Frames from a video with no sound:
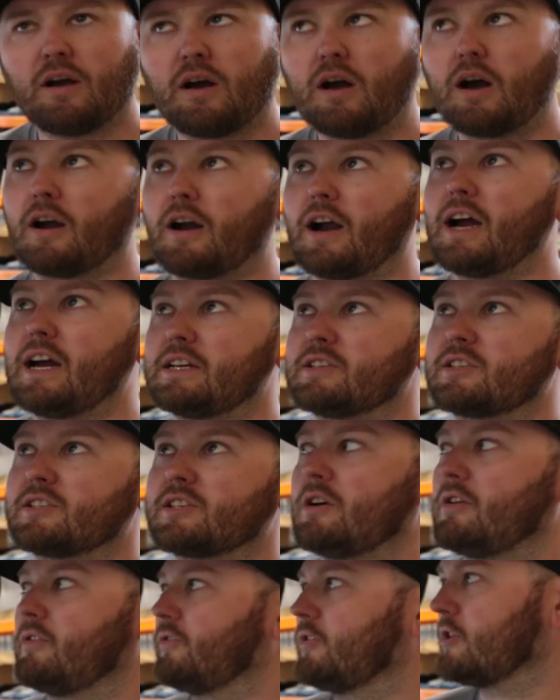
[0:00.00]
Alright,
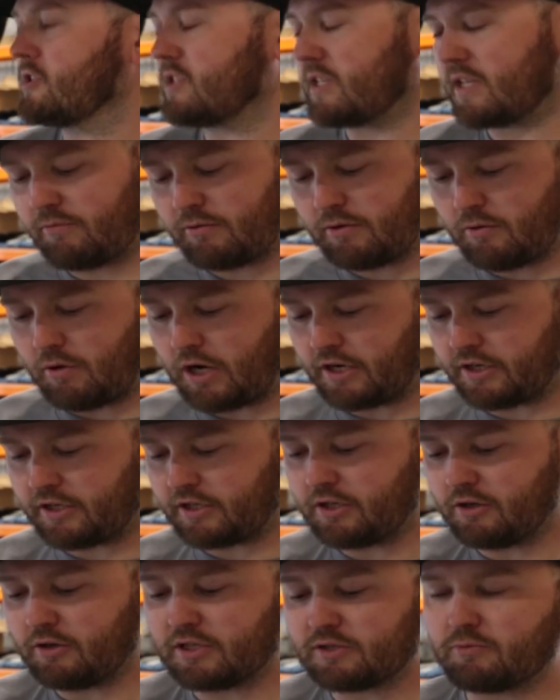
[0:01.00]
so first thing we want to
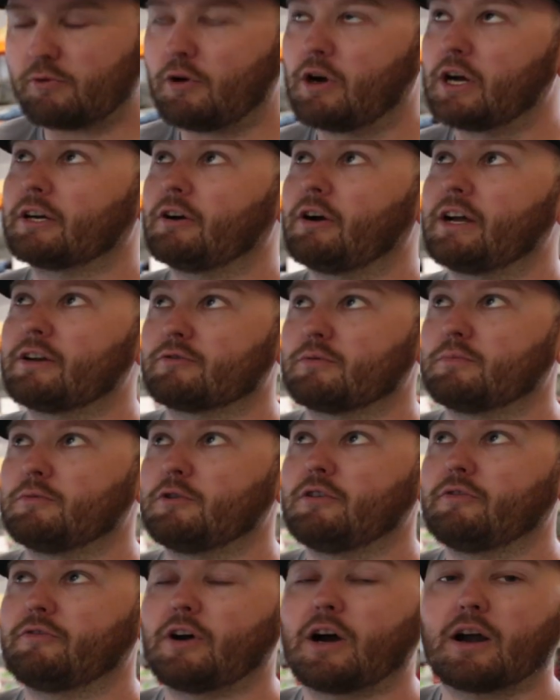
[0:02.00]
do is we want to go ahead and
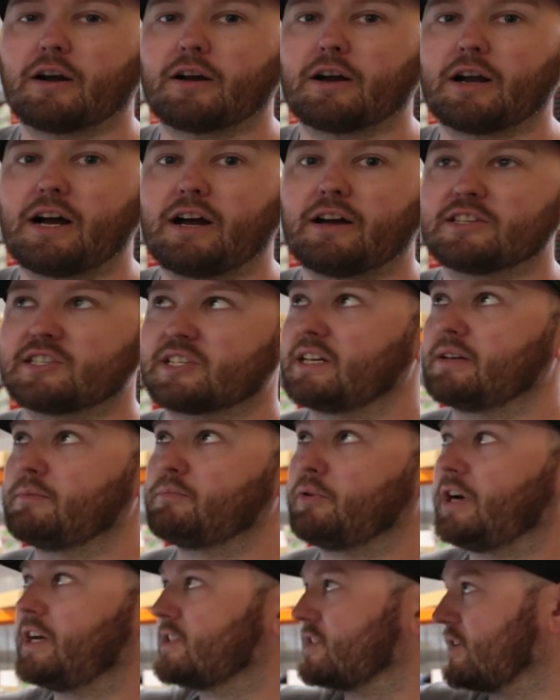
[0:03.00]
remove our skid
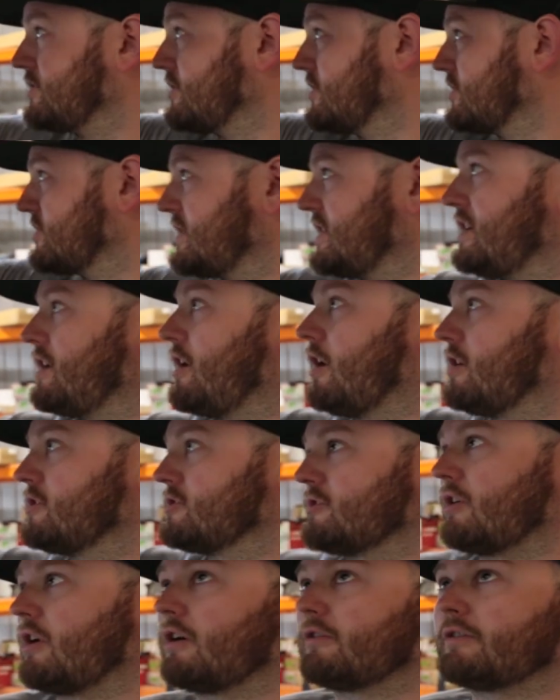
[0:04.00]
plates. As you can see, ours
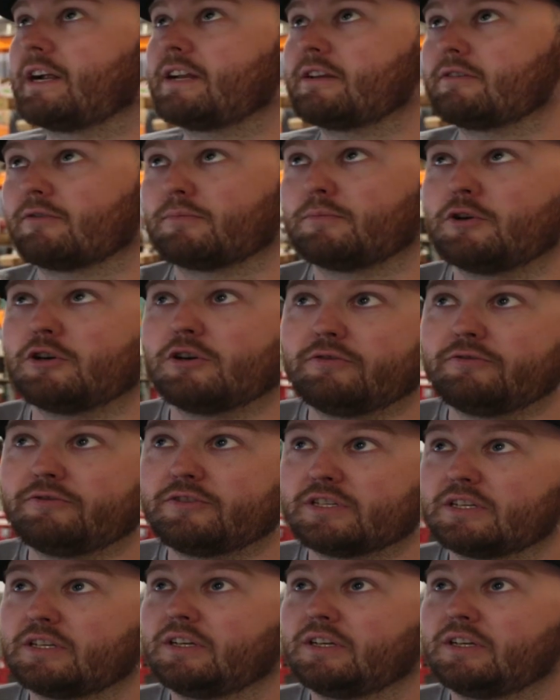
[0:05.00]
are already removed.